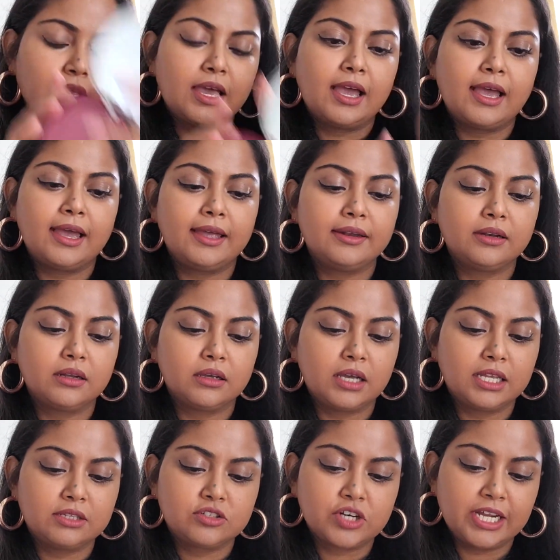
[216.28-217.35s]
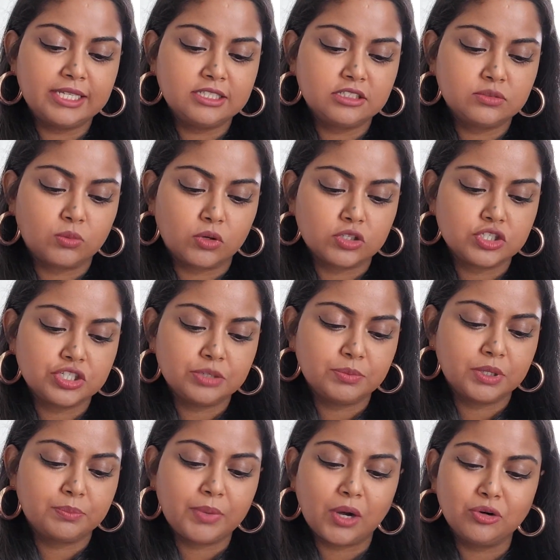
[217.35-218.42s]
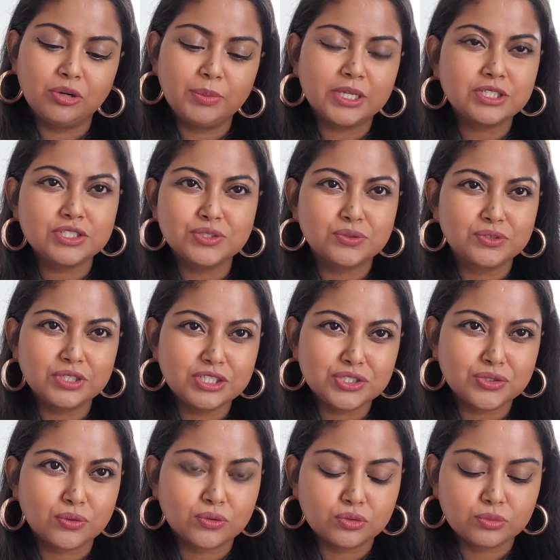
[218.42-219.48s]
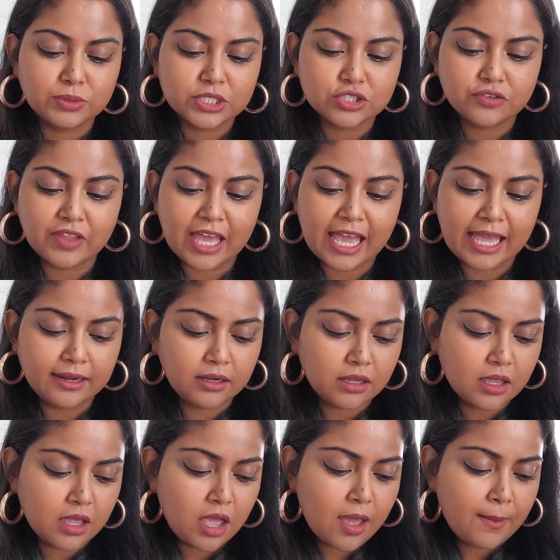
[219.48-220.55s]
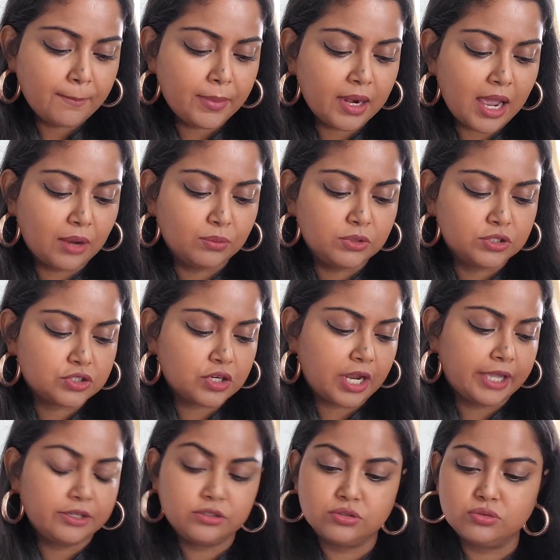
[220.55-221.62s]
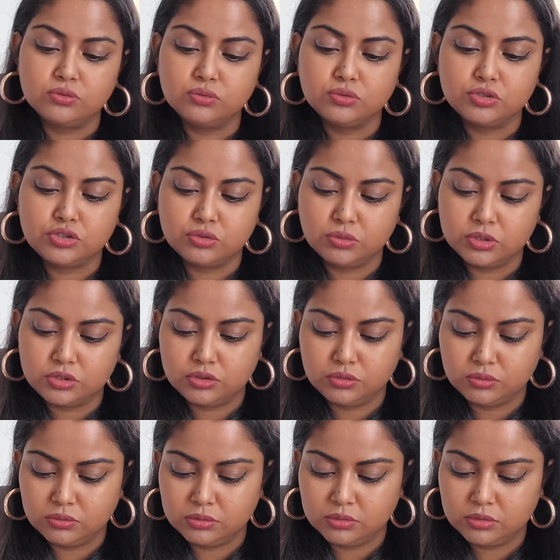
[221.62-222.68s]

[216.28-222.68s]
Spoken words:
And I try and swatch it, but powder blushes don't really show too much on the hand, but I will try to show it to you.